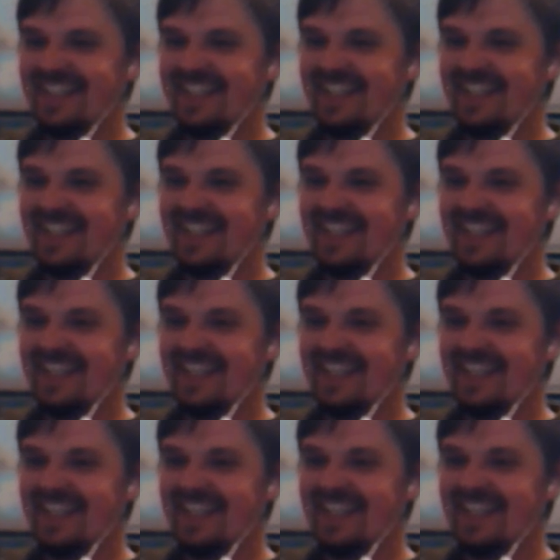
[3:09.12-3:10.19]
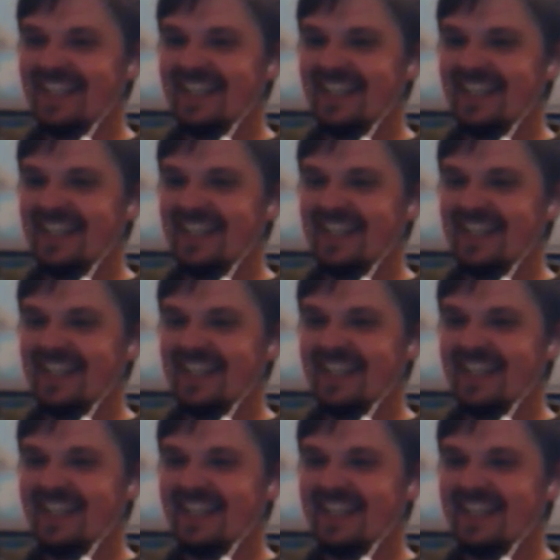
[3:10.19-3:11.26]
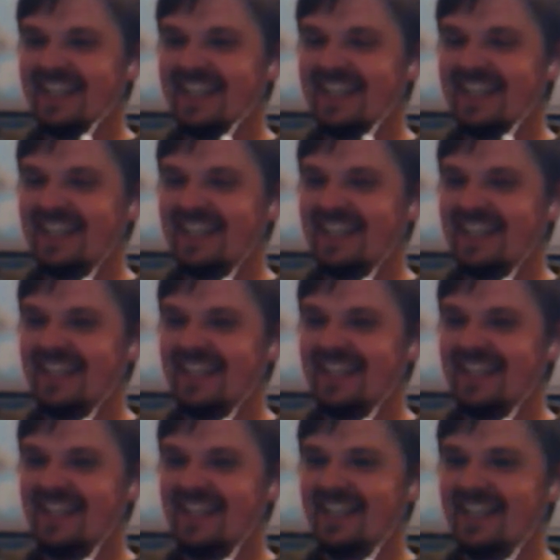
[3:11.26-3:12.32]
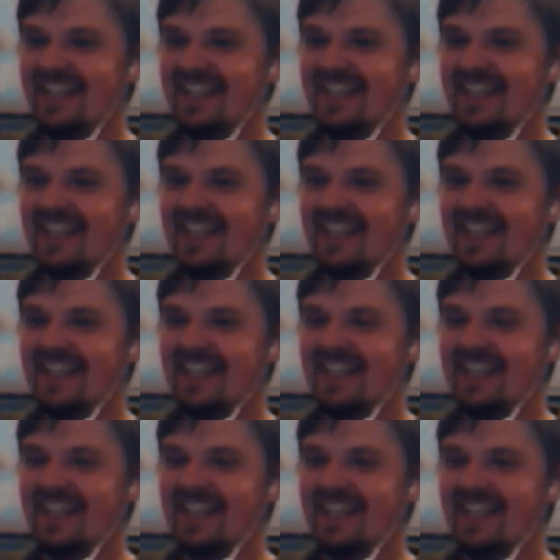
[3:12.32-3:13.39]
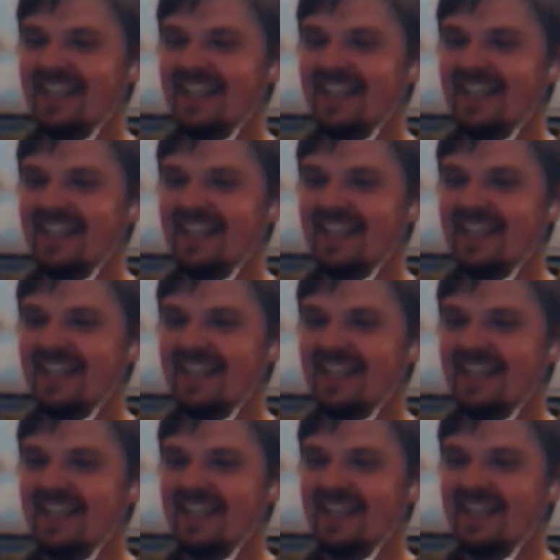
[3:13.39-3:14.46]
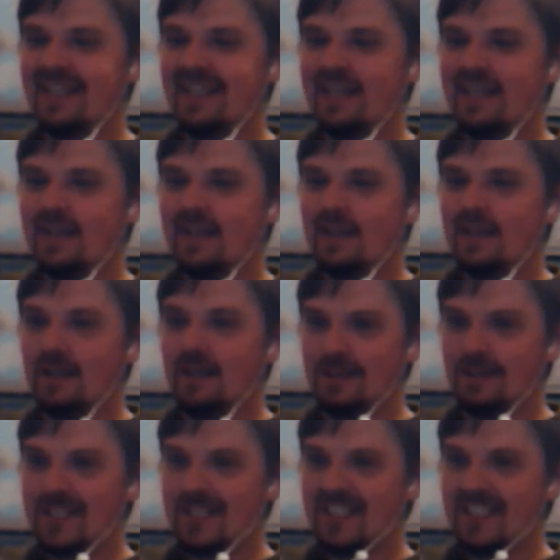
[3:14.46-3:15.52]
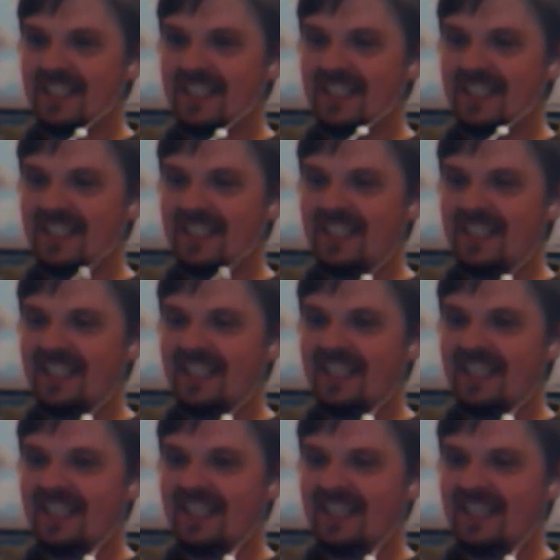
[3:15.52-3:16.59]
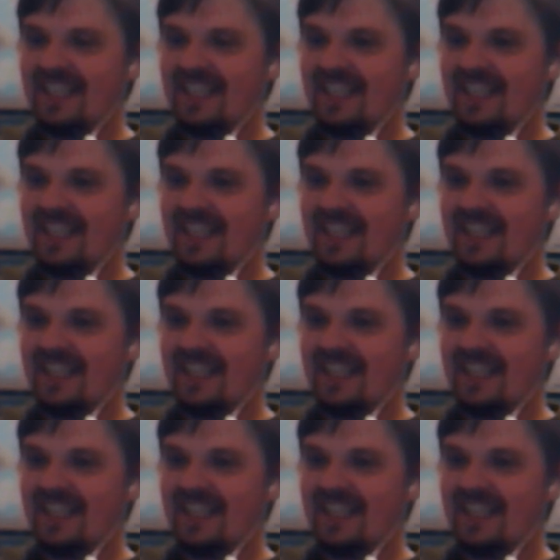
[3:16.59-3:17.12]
The person shown says nothing.